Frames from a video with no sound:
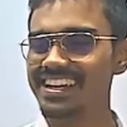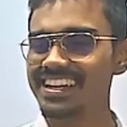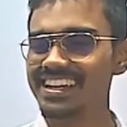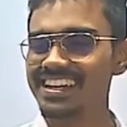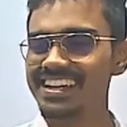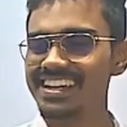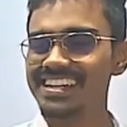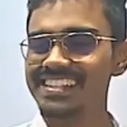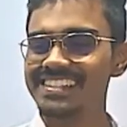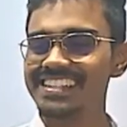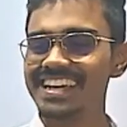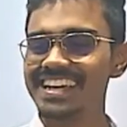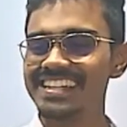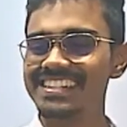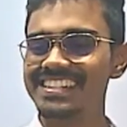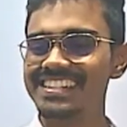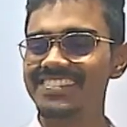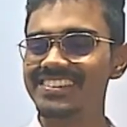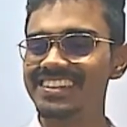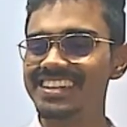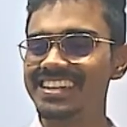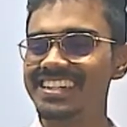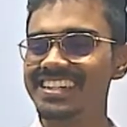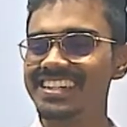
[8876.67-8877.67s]
That's a
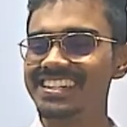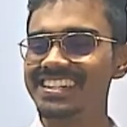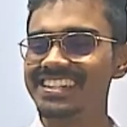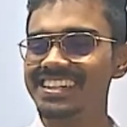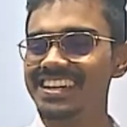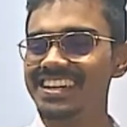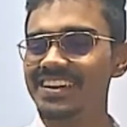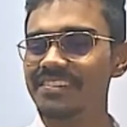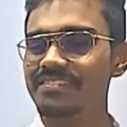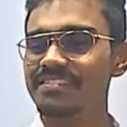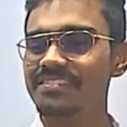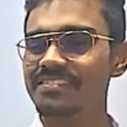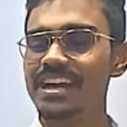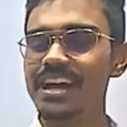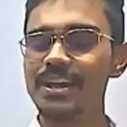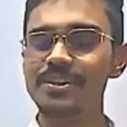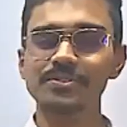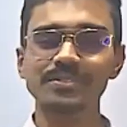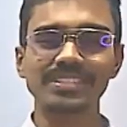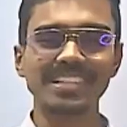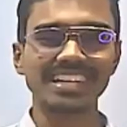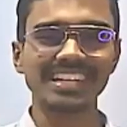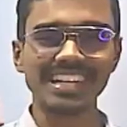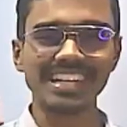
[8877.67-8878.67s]
word we are using
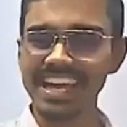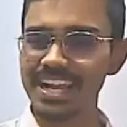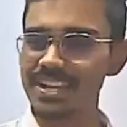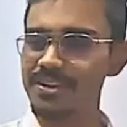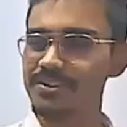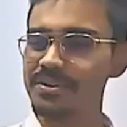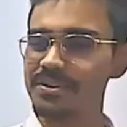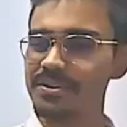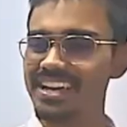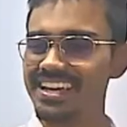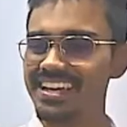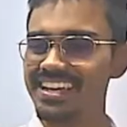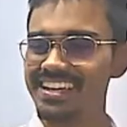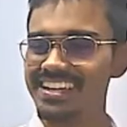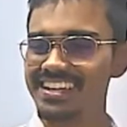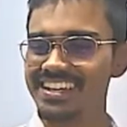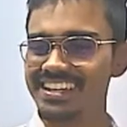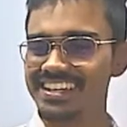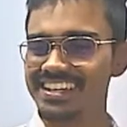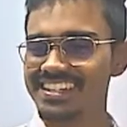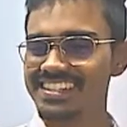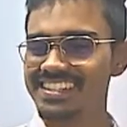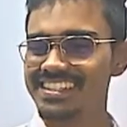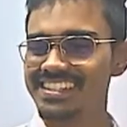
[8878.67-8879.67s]
day to day.
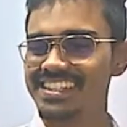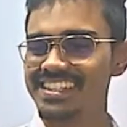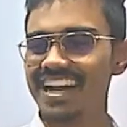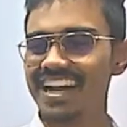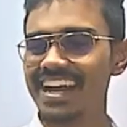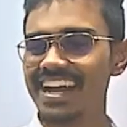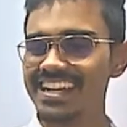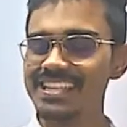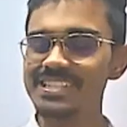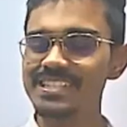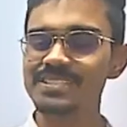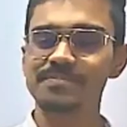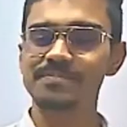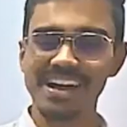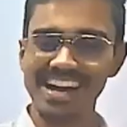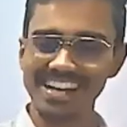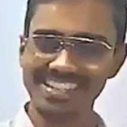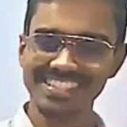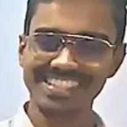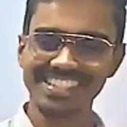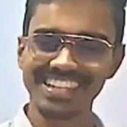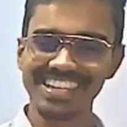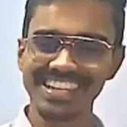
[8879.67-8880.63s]
Yeah, it is plastic.